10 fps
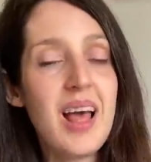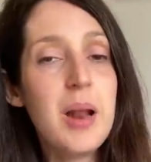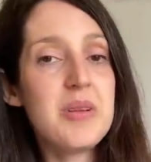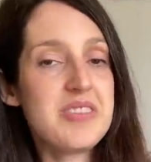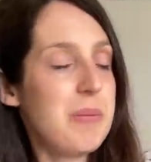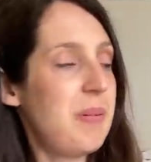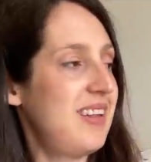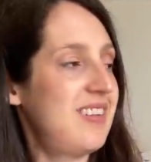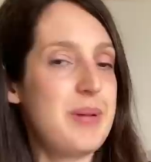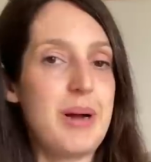I'm just so
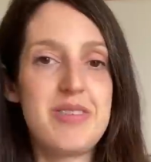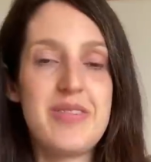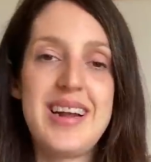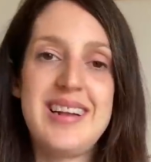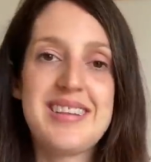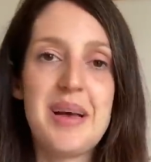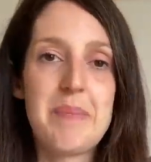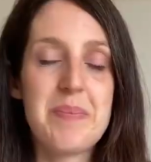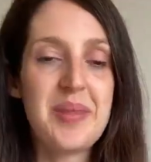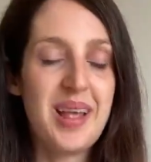pleased to be able to find
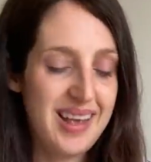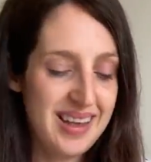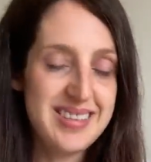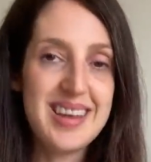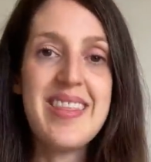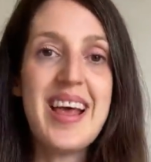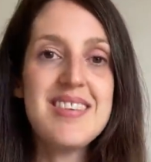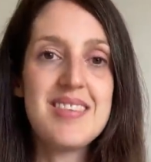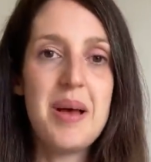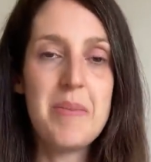some so yeah,
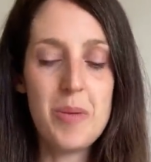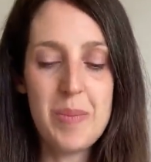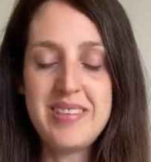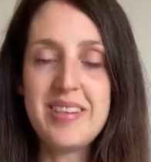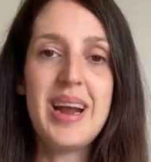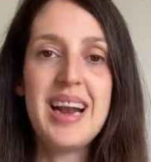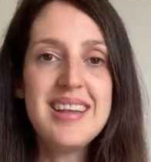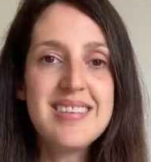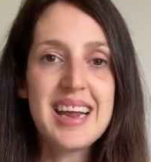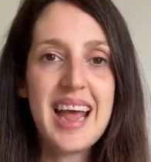that's um, on my sewing list.